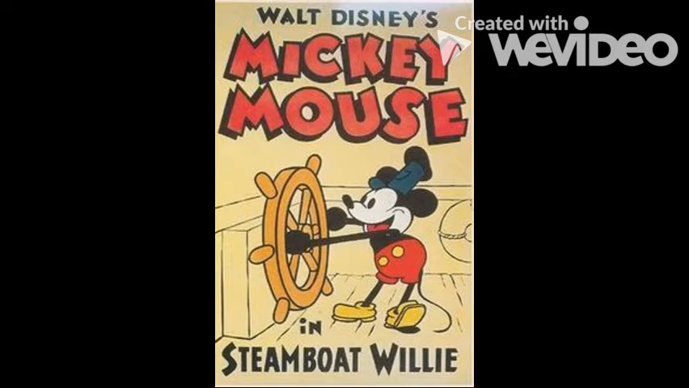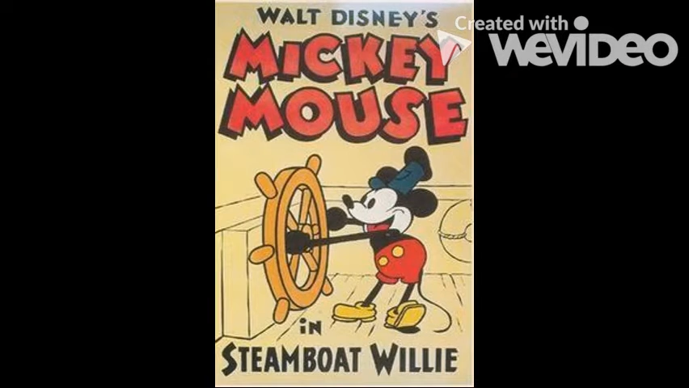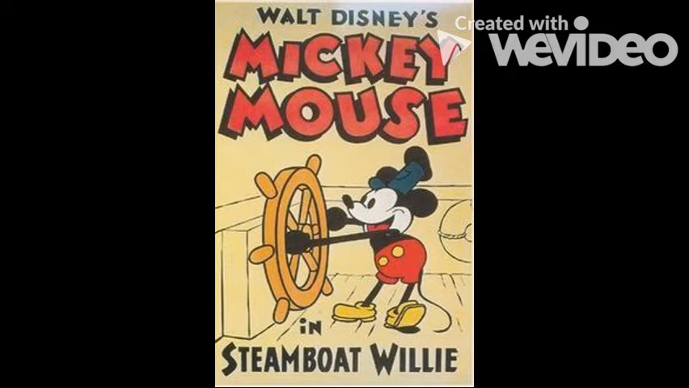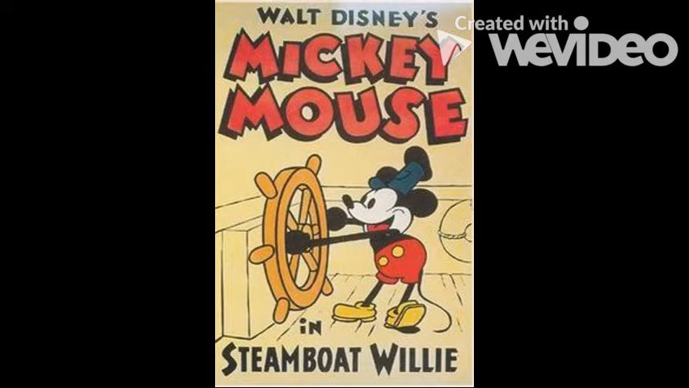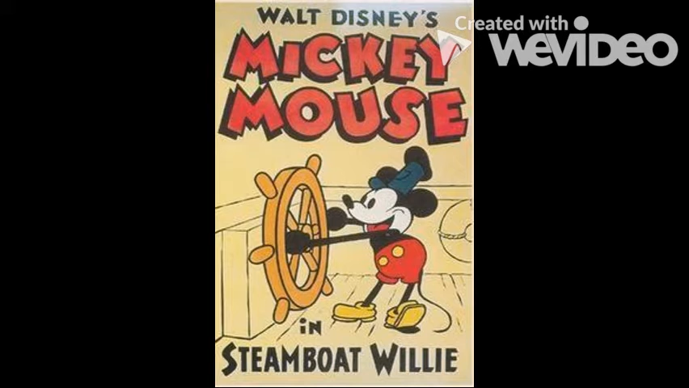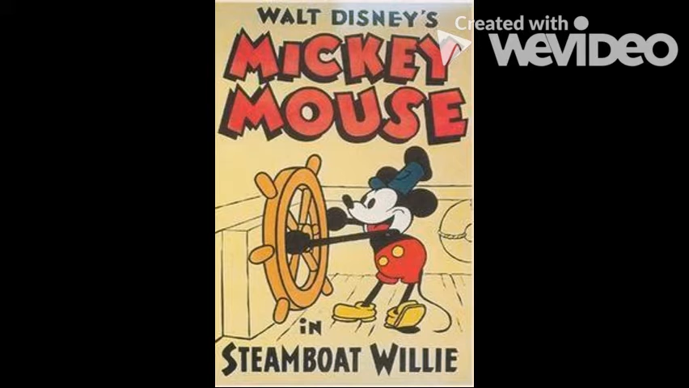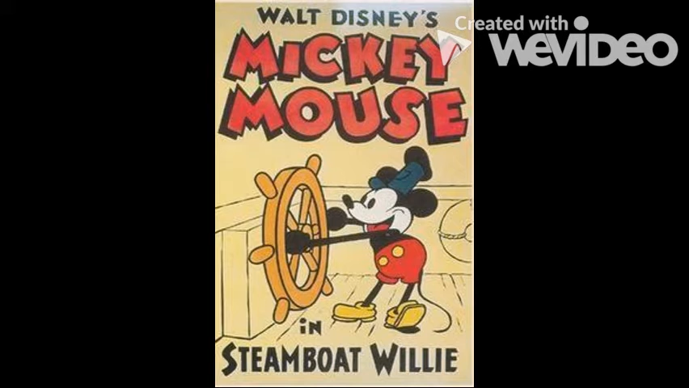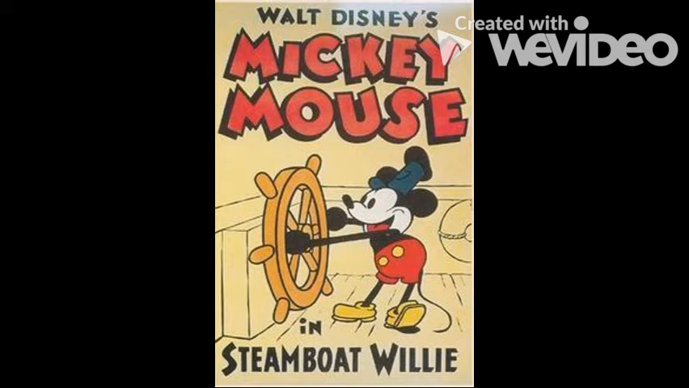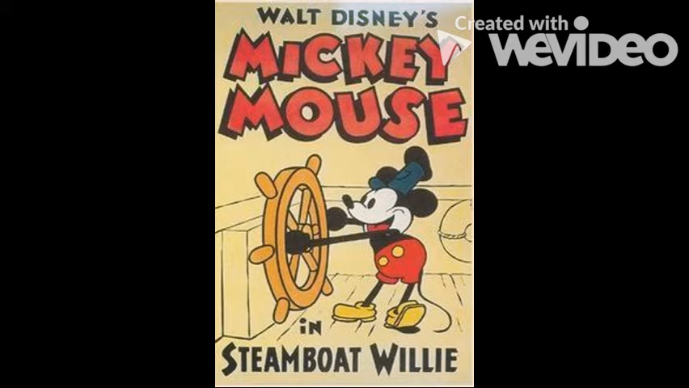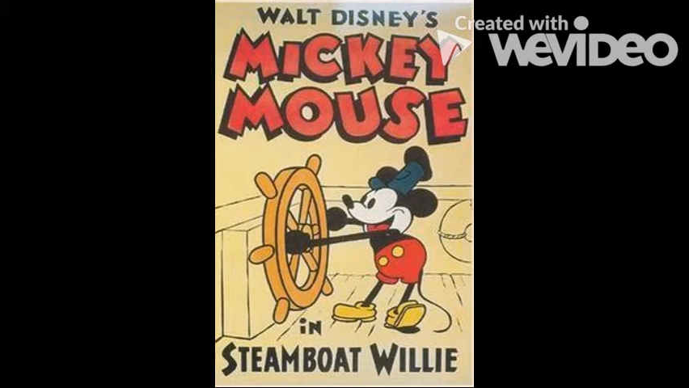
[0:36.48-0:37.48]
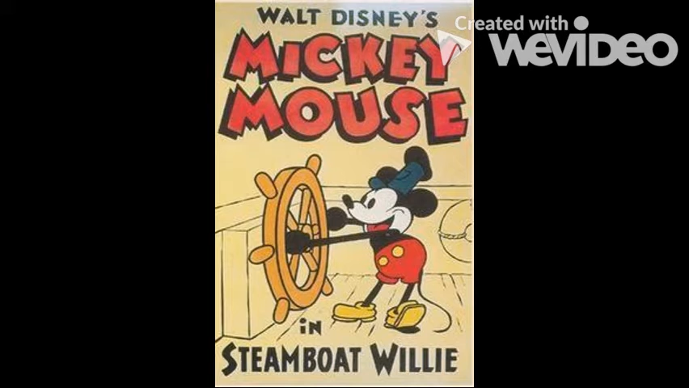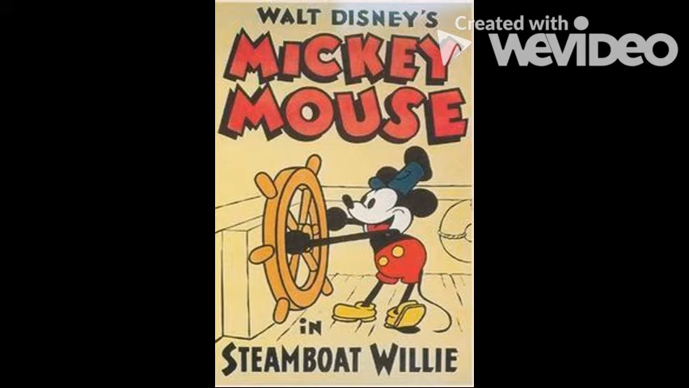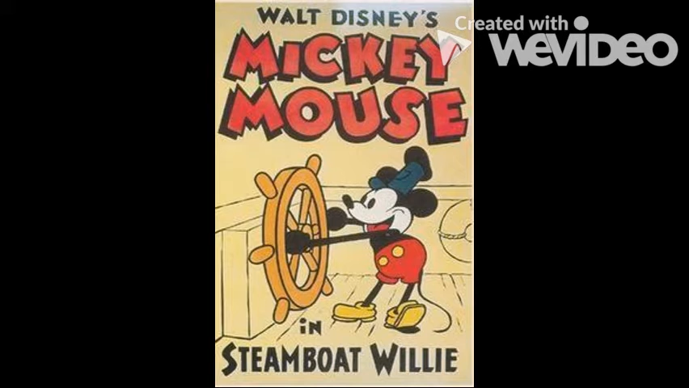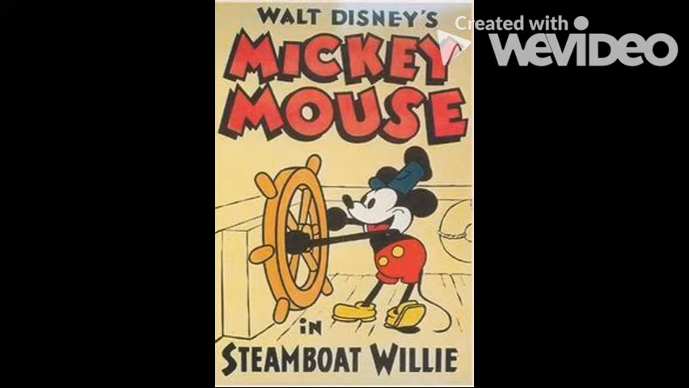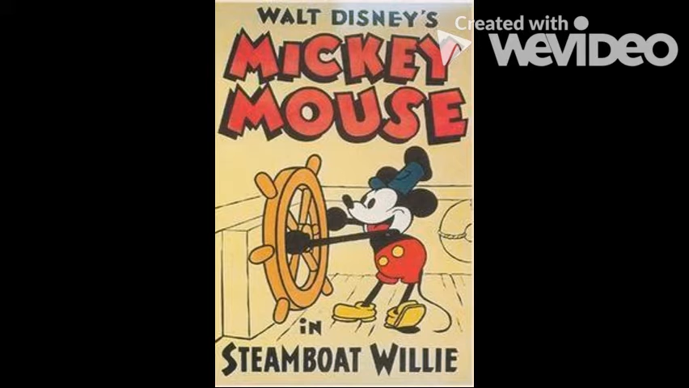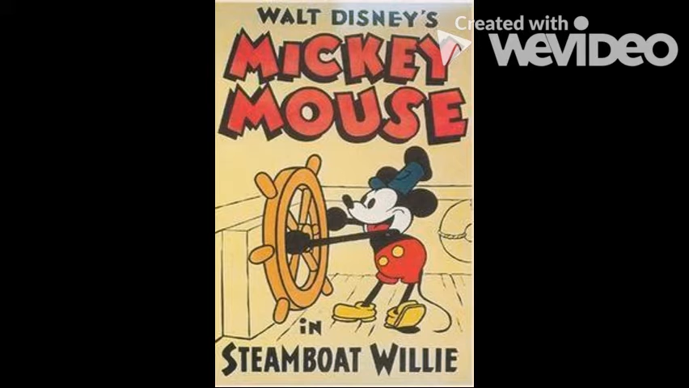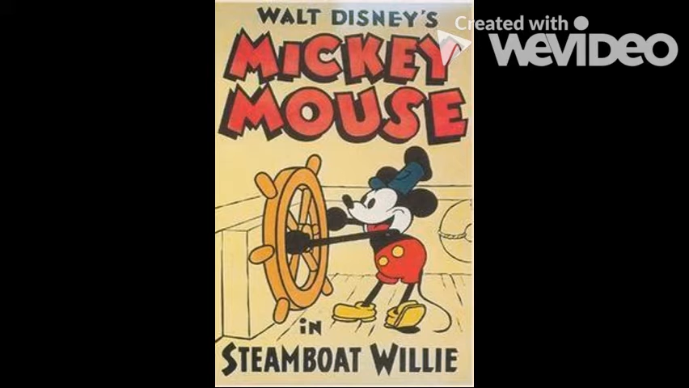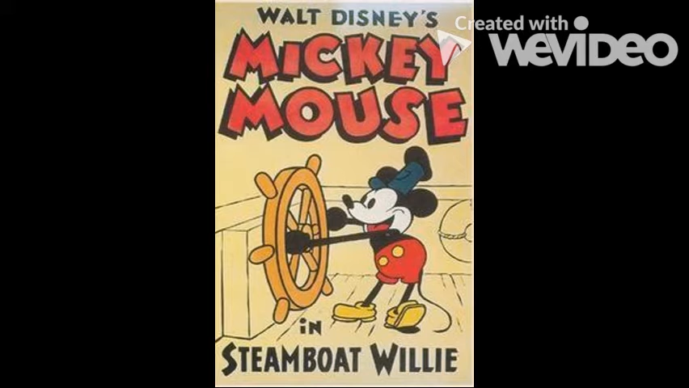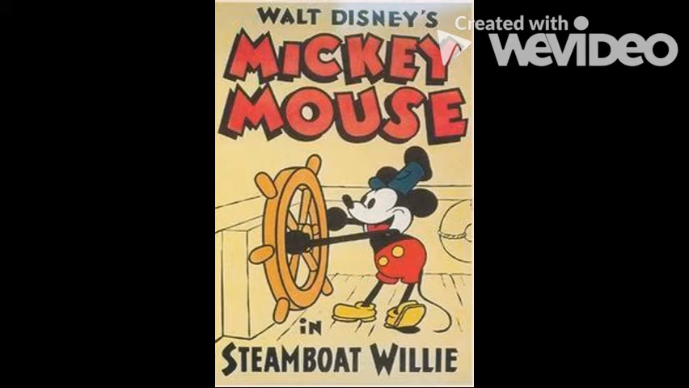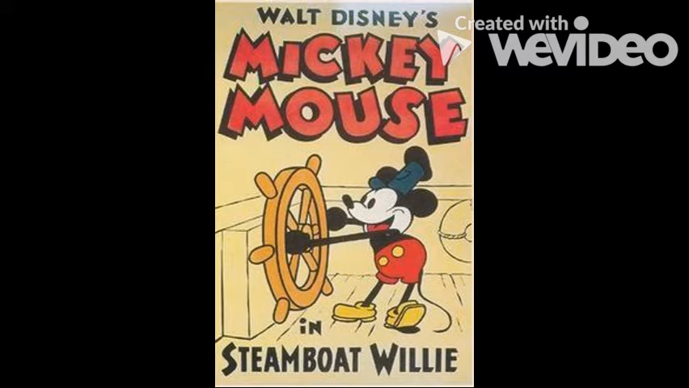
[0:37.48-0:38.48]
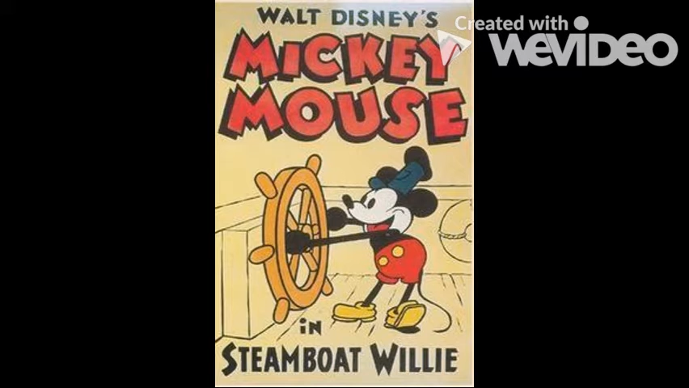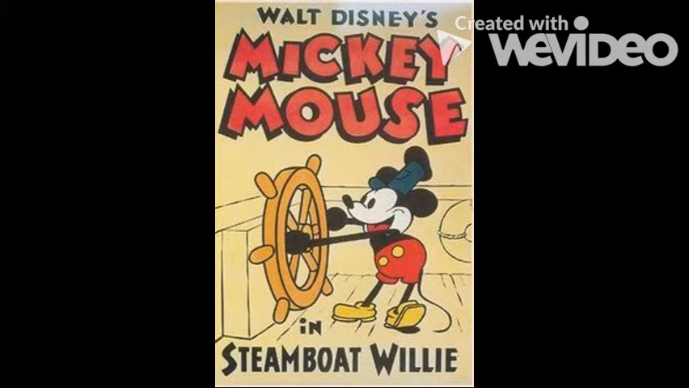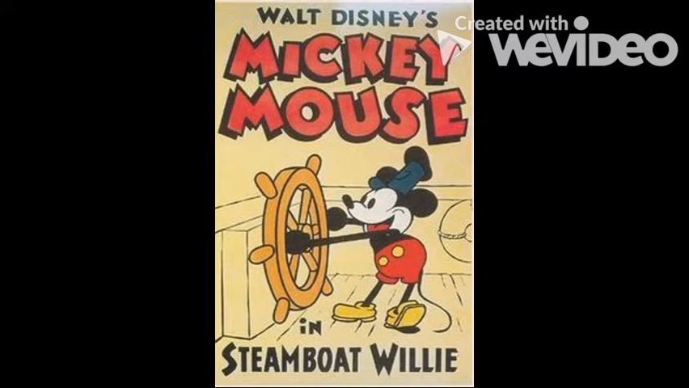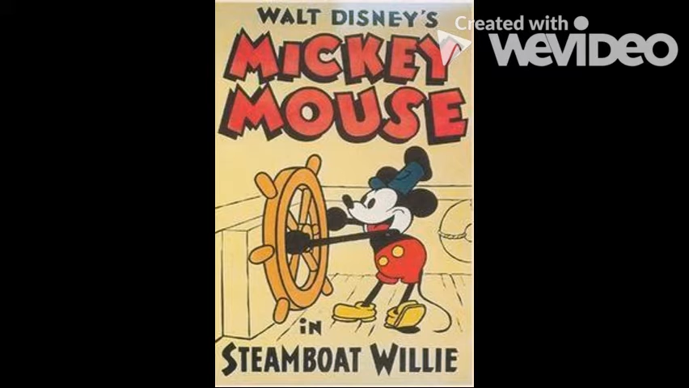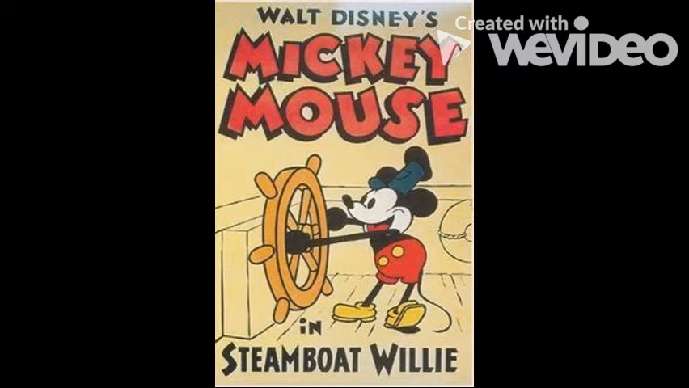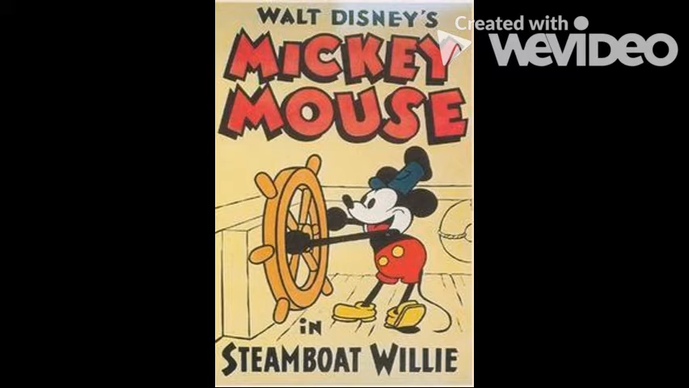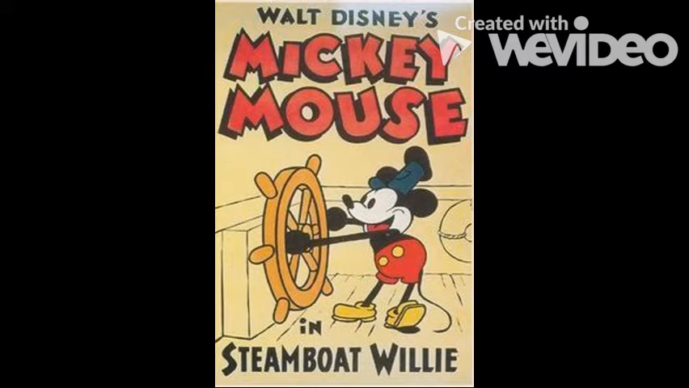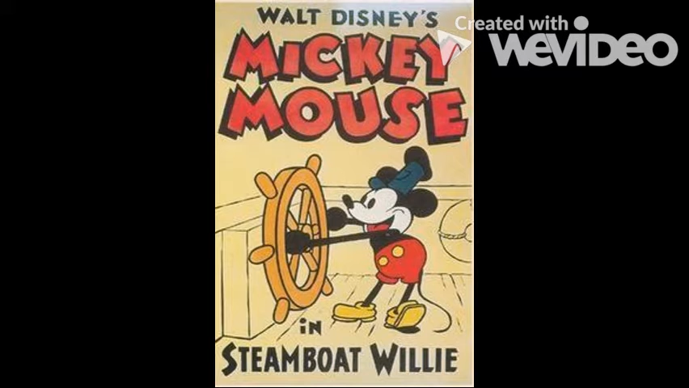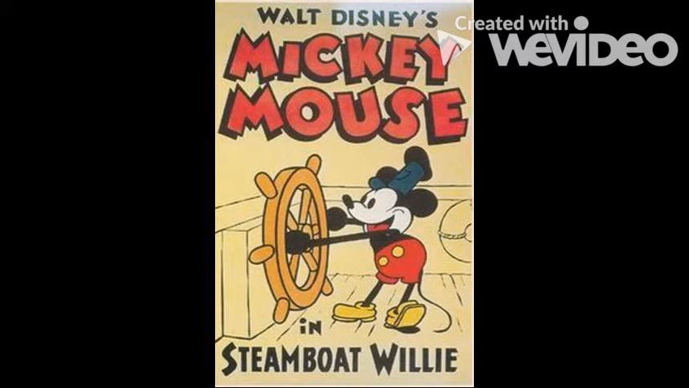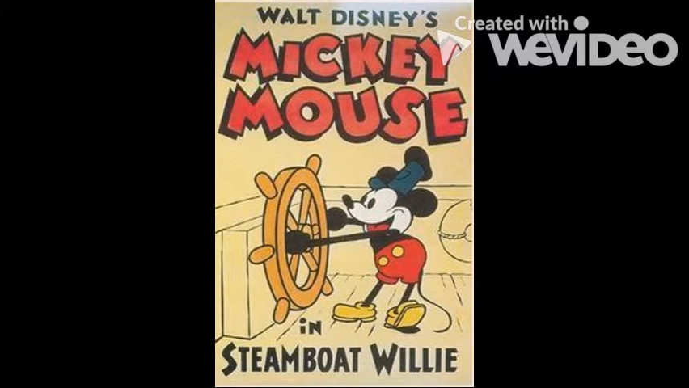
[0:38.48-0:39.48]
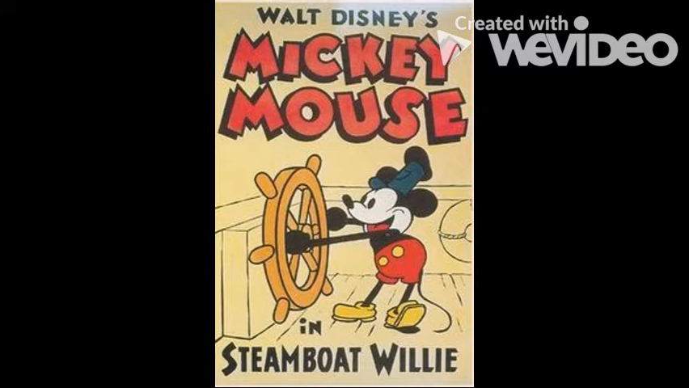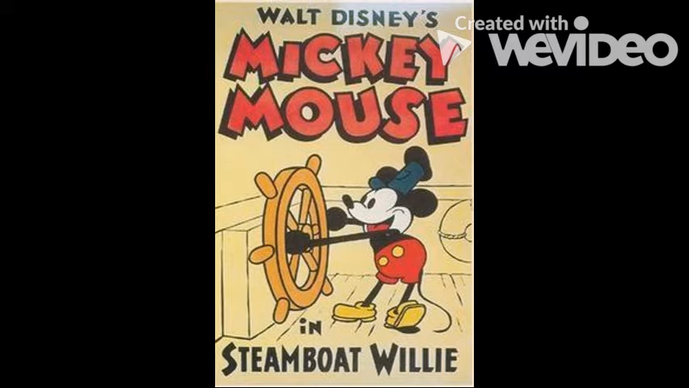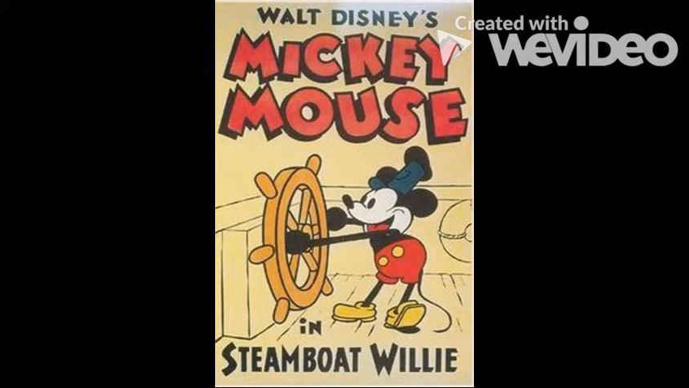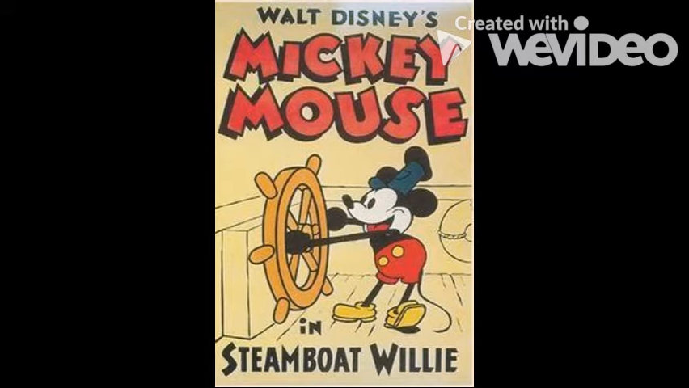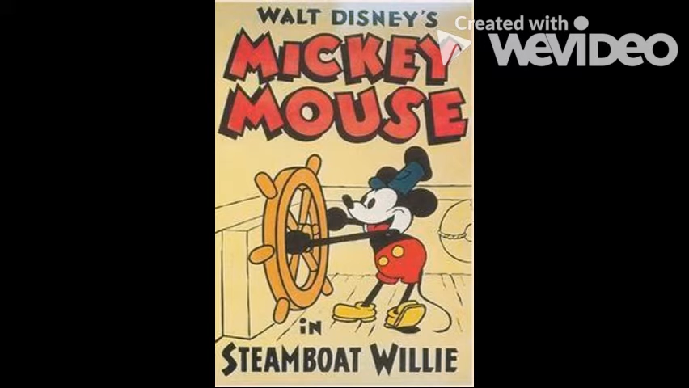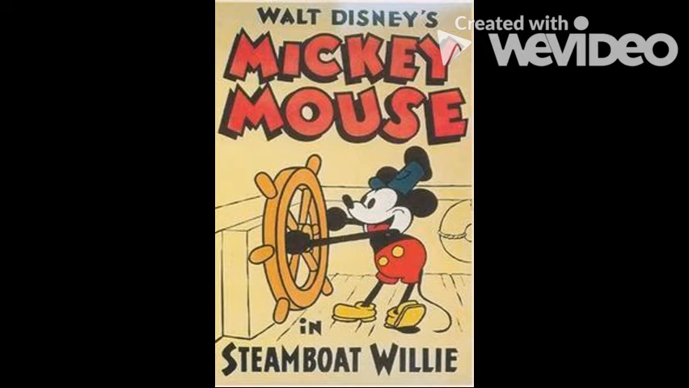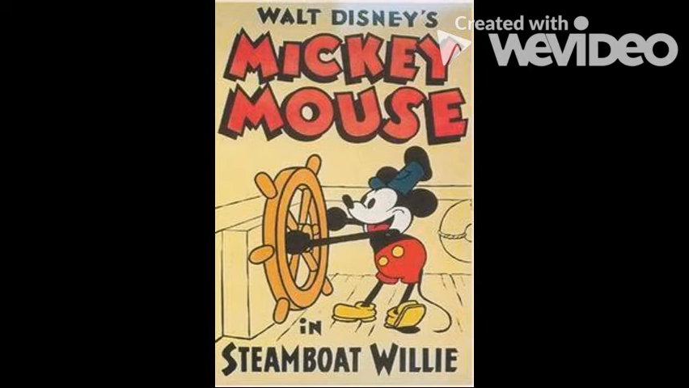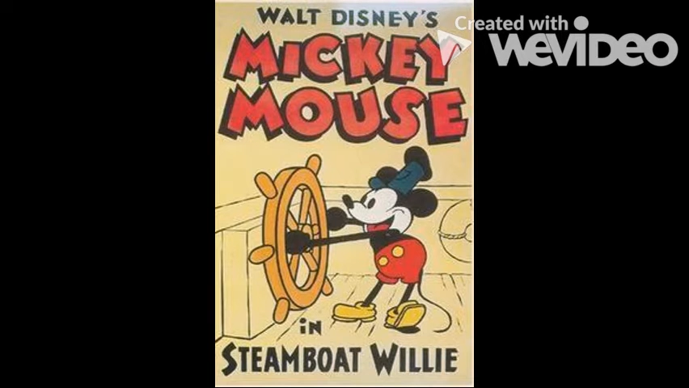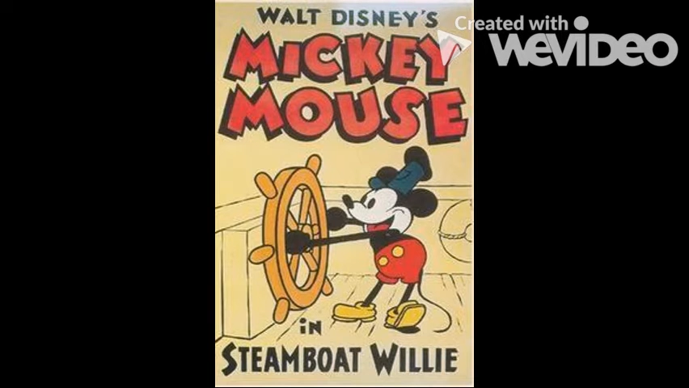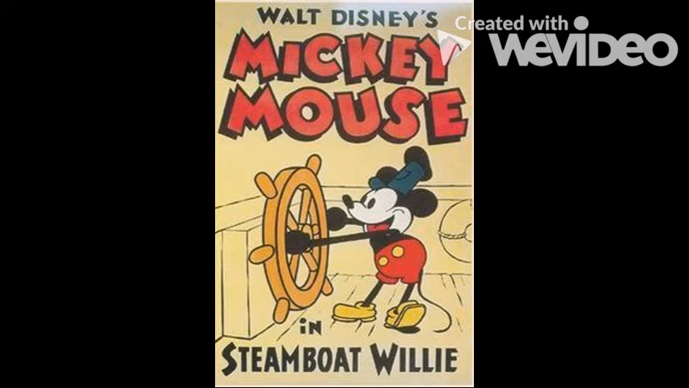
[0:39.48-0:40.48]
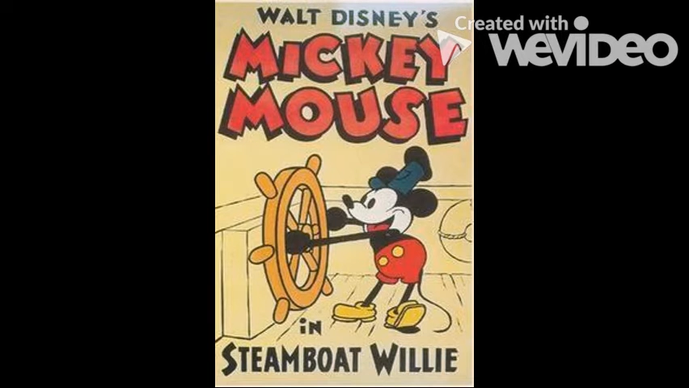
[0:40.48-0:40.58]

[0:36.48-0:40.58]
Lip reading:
[unreadable: no face in view]